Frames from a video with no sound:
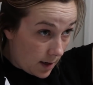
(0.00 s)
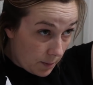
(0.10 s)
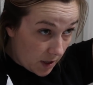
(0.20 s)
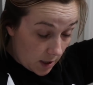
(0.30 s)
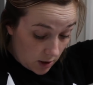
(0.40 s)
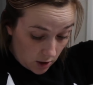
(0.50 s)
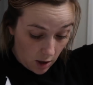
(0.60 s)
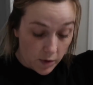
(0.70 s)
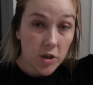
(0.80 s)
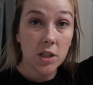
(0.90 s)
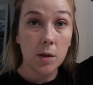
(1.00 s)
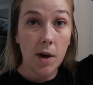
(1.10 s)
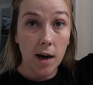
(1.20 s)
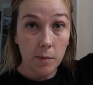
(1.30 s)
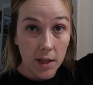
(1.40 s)
I'm gonna start with just the
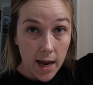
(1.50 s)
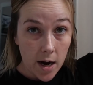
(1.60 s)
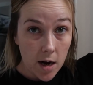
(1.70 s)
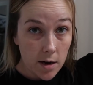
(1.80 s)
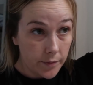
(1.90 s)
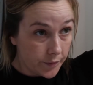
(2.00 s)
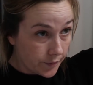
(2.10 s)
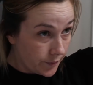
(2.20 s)
bottom layer.